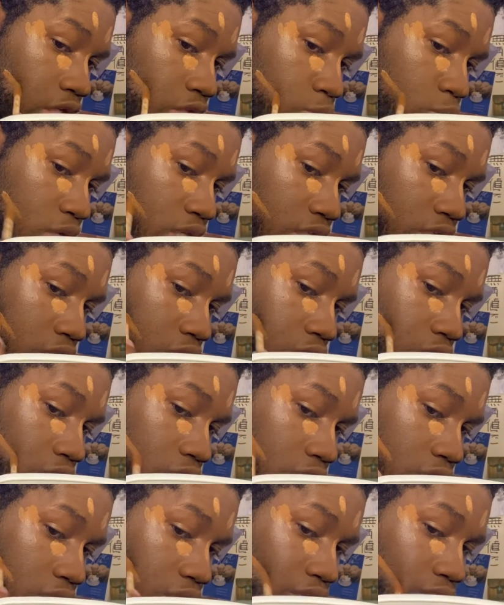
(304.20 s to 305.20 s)
a
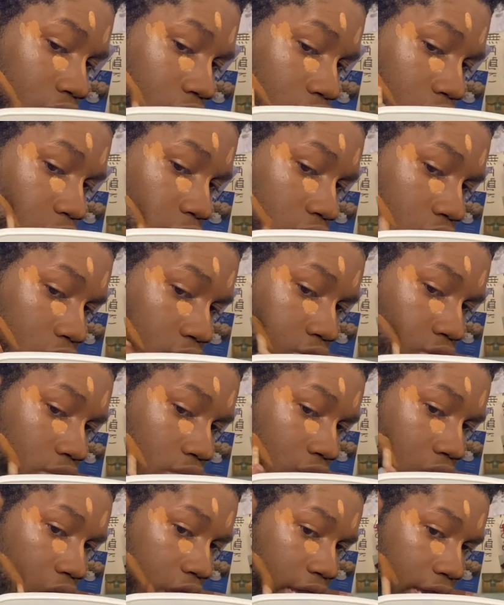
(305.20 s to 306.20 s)
quick
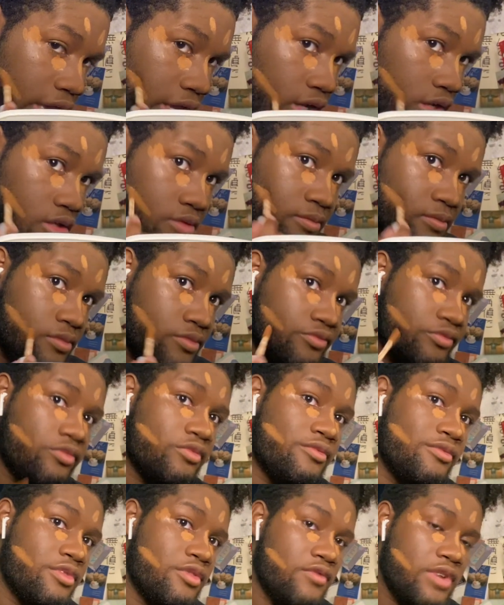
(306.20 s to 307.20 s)
little line
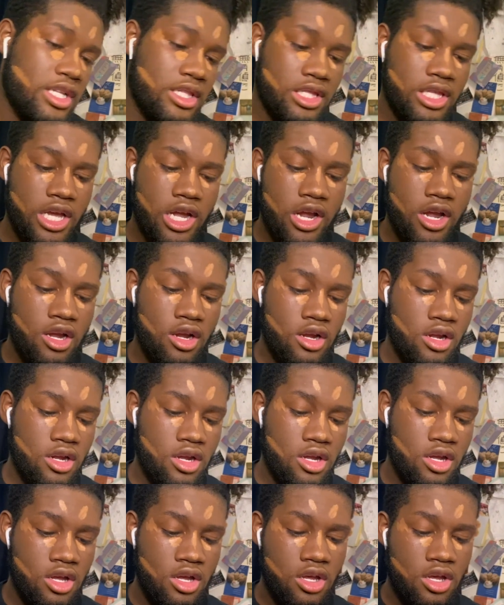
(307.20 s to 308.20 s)
right there.
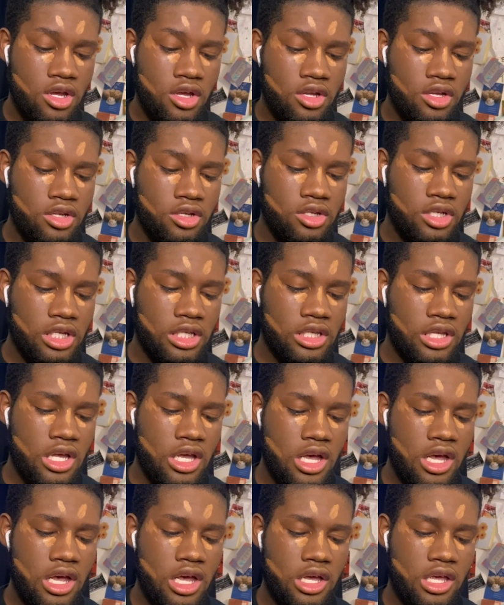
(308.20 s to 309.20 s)
Just
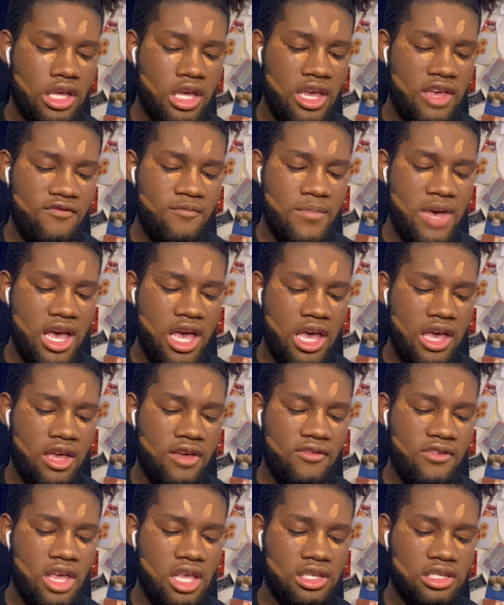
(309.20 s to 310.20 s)
to give
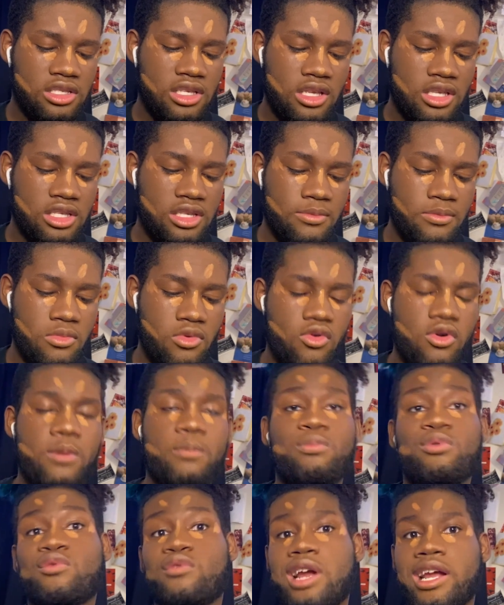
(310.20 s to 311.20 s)
my face some more
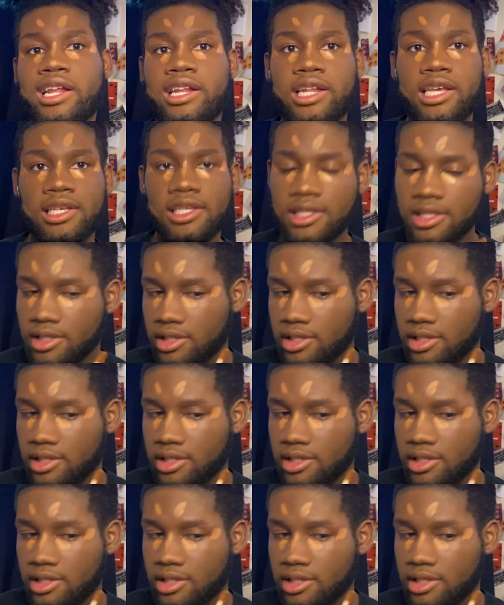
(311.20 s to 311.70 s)
brightness.